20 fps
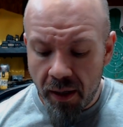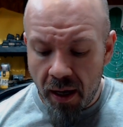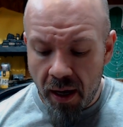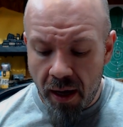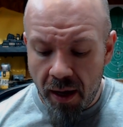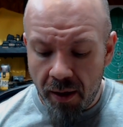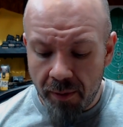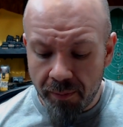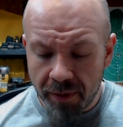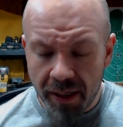
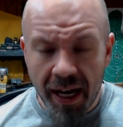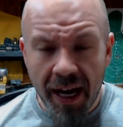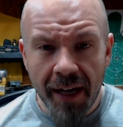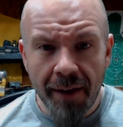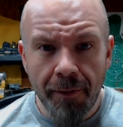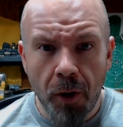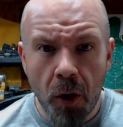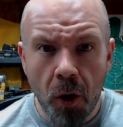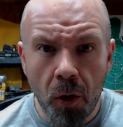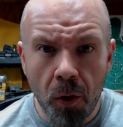kind
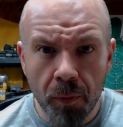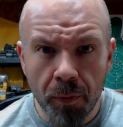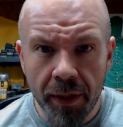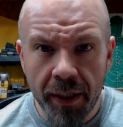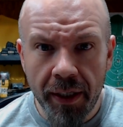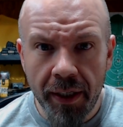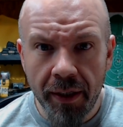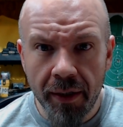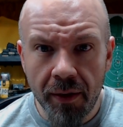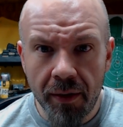of
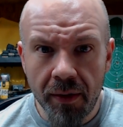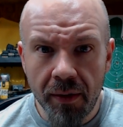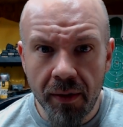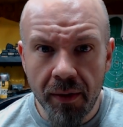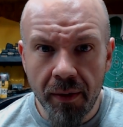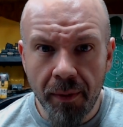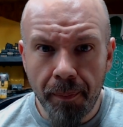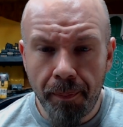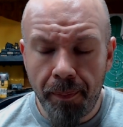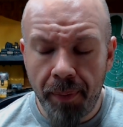overkill,
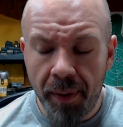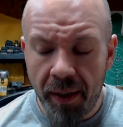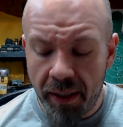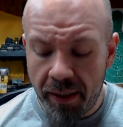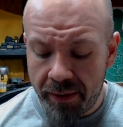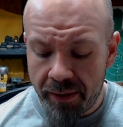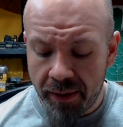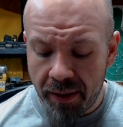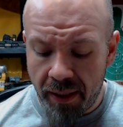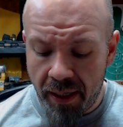
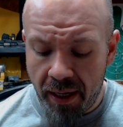but